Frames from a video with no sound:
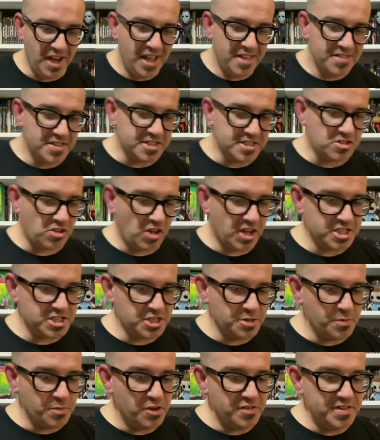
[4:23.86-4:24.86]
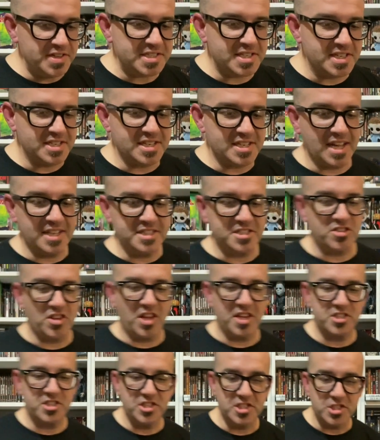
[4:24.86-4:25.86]
This collection of movies contains
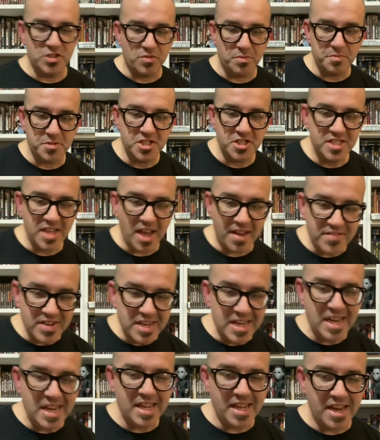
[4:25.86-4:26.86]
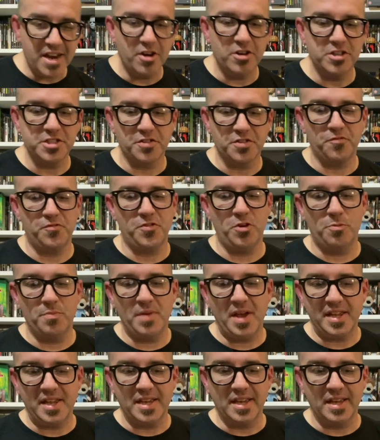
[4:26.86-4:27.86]
selections from 70 years of
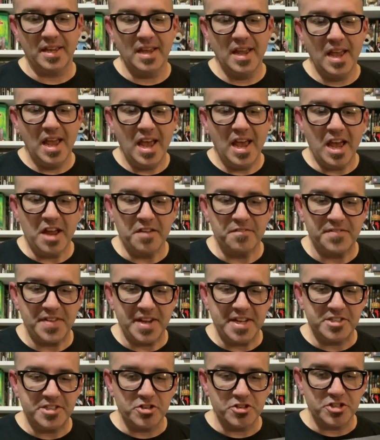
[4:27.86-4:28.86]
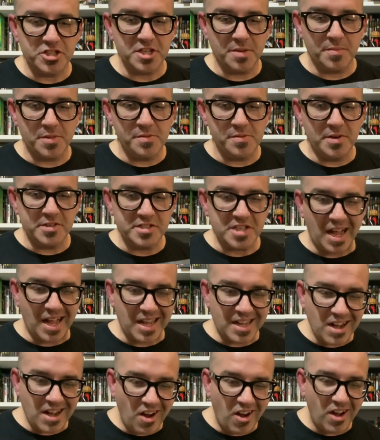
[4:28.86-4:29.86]
filmmaking and features some of the most
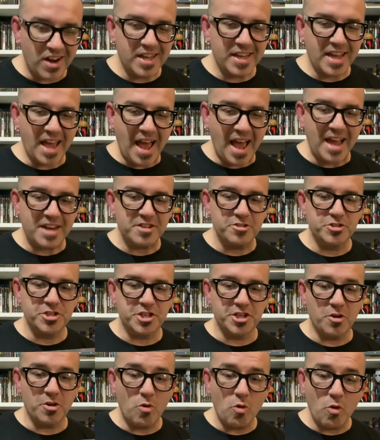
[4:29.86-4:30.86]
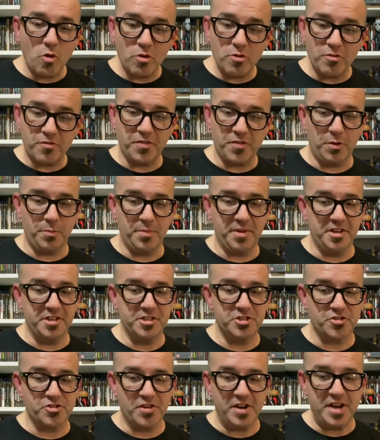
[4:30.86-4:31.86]
iconic actors in horror film
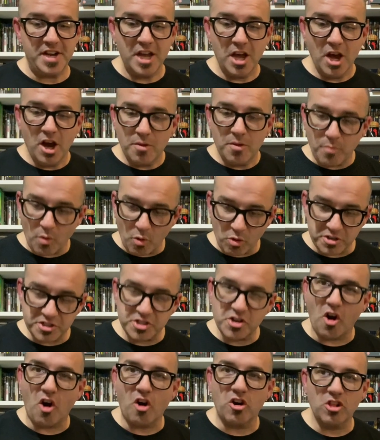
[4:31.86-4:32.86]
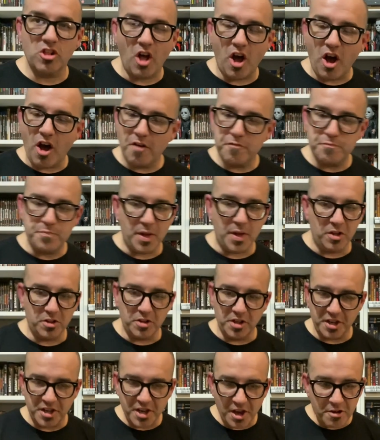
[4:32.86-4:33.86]
industry: Boris Karloff,
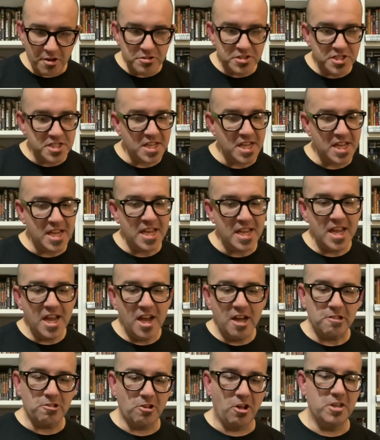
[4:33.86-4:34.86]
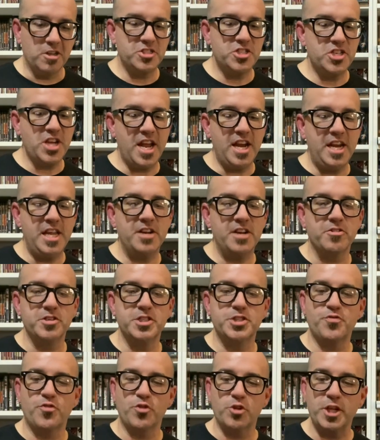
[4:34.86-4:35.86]
Bela Lugosi, Lon Chaney,
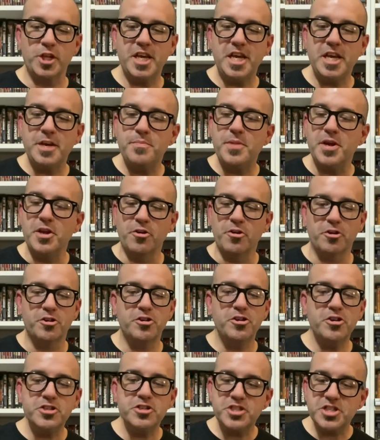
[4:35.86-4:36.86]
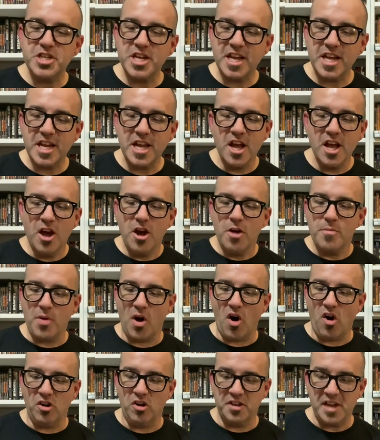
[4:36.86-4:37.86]
Christopher Lee, Peter Cushing,
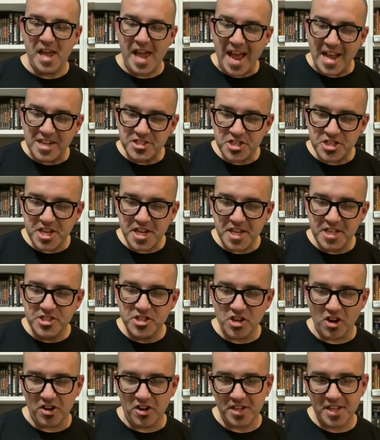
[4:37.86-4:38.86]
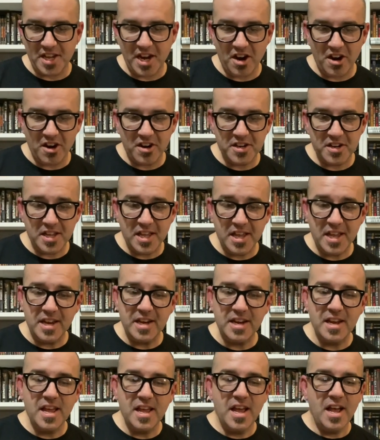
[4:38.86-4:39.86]
Paul Naschy, John
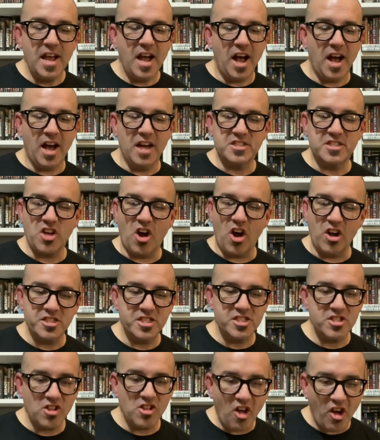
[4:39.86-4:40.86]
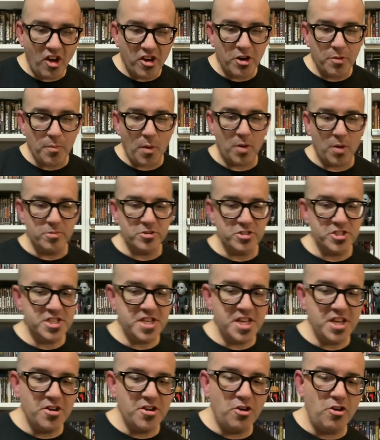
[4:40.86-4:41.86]
Carradine, Todd Slaughter, Barbara
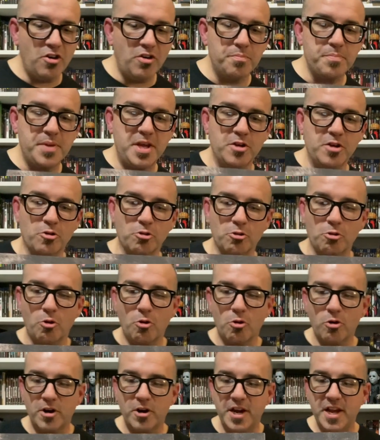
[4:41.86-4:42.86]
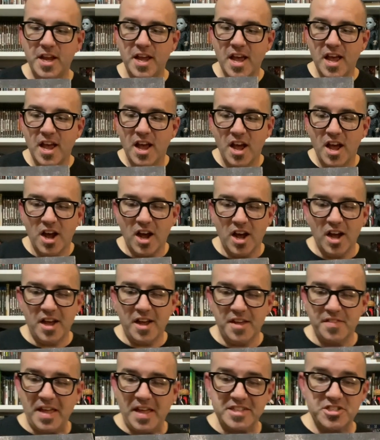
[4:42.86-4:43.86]
Steele, Peter Lorre.
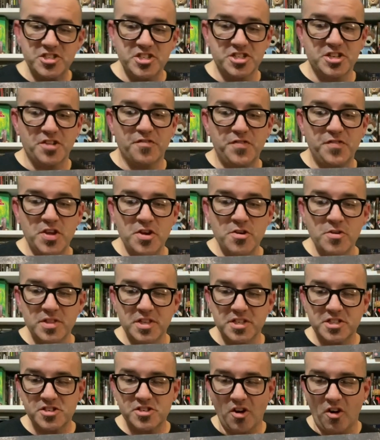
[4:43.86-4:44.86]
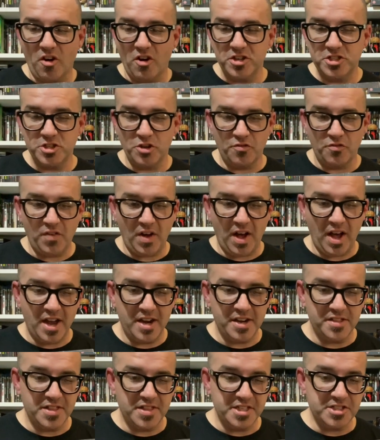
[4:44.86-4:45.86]
And that's just a few of the stars you'll
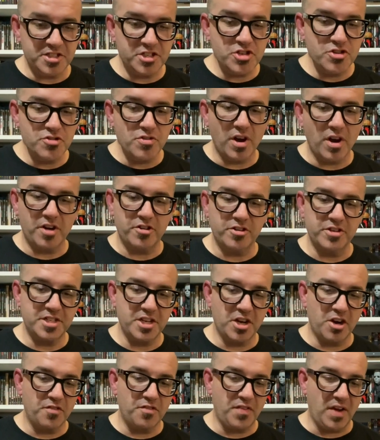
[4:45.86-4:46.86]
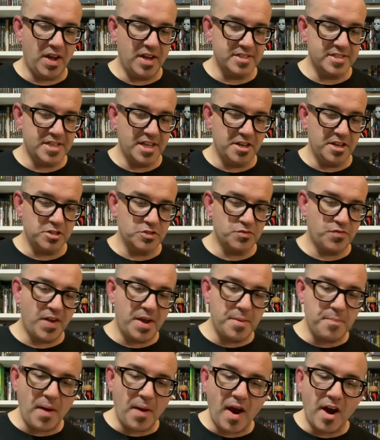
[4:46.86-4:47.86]
find in these 200 terrifying tales.
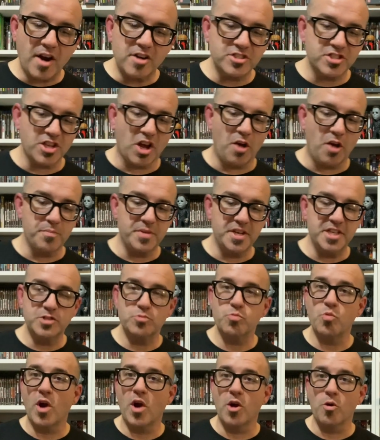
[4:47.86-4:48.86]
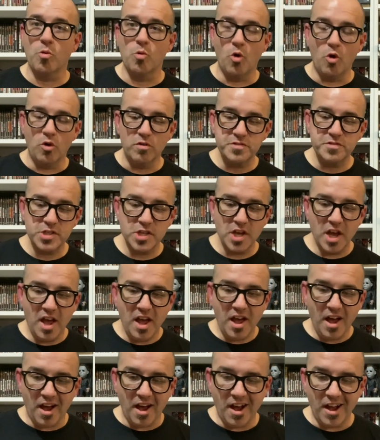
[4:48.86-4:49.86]
Vampires, zombies, werewolves,
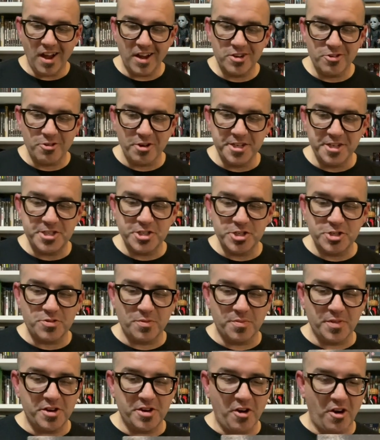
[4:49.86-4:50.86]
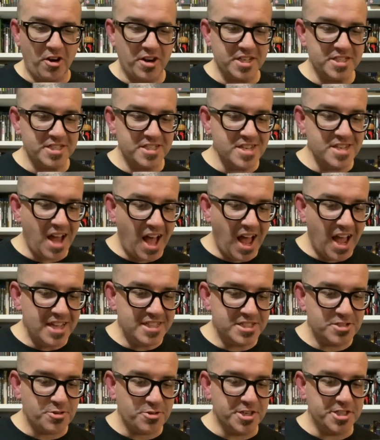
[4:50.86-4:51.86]
creatures from the darkest
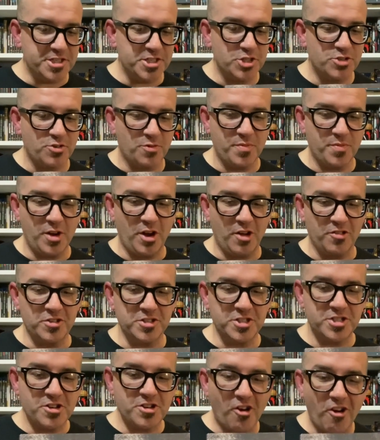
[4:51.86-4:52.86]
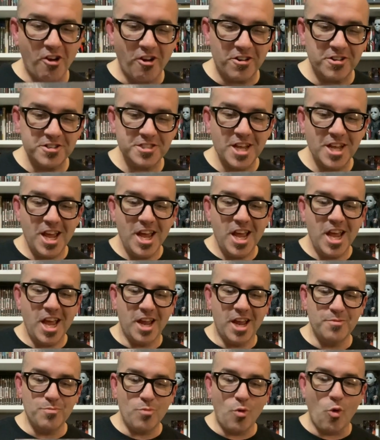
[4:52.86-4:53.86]
nights, creatures from beyond the stars,
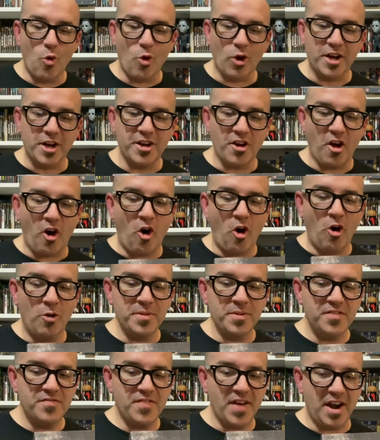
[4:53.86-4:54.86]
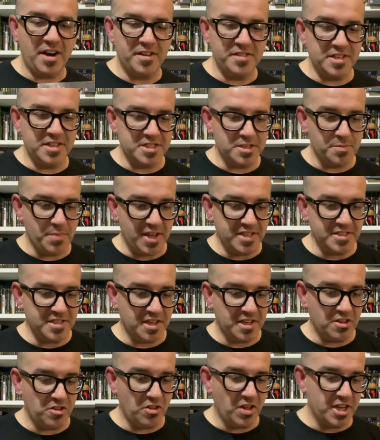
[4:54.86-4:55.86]
and more can all be found in this
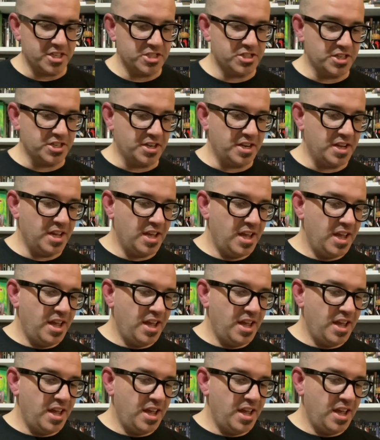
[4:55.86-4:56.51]
amazing collection.